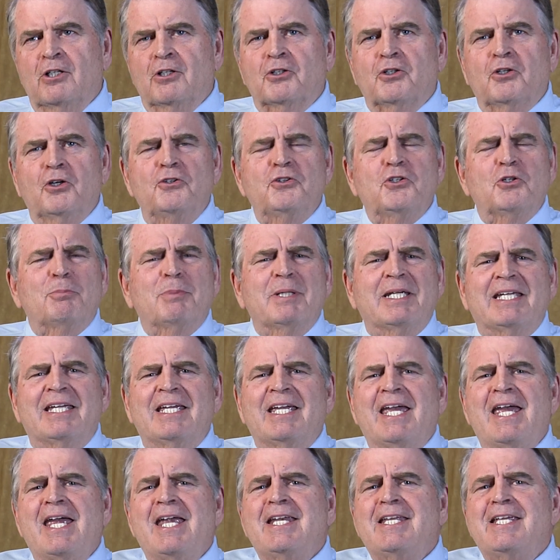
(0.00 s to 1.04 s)
Could there be
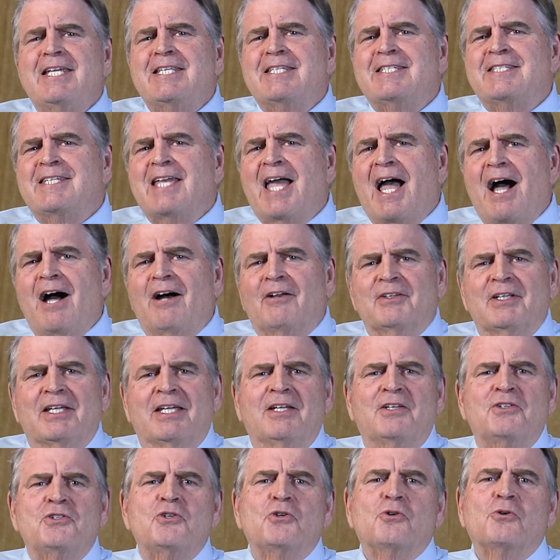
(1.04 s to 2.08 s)
any doubt
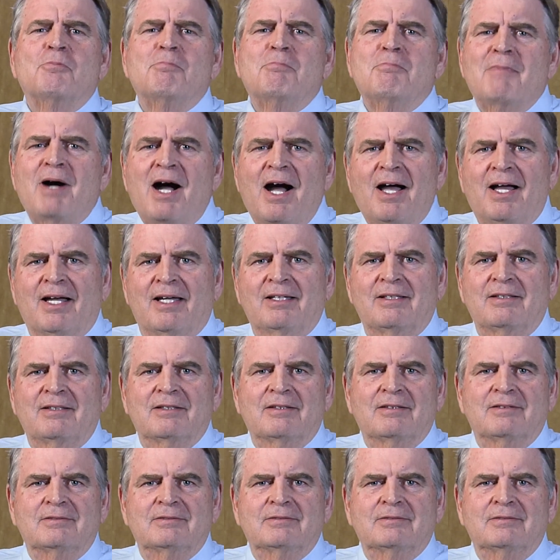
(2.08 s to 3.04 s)
in your mind?